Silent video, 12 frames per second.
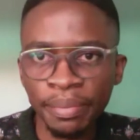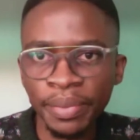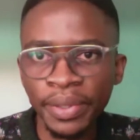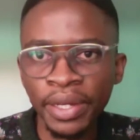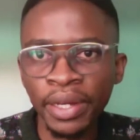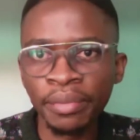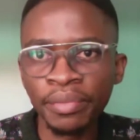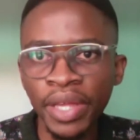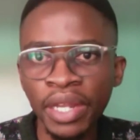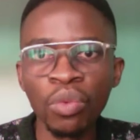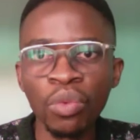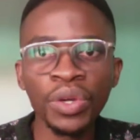And
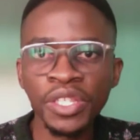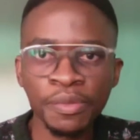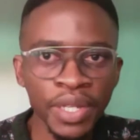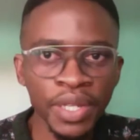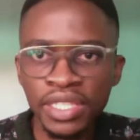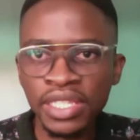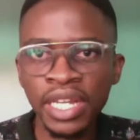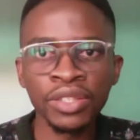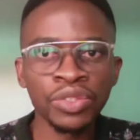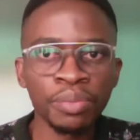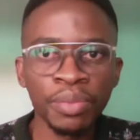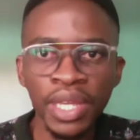more is being done to
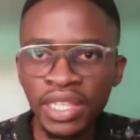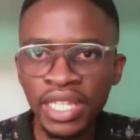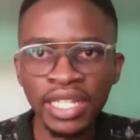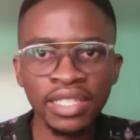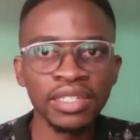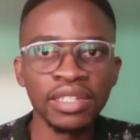make that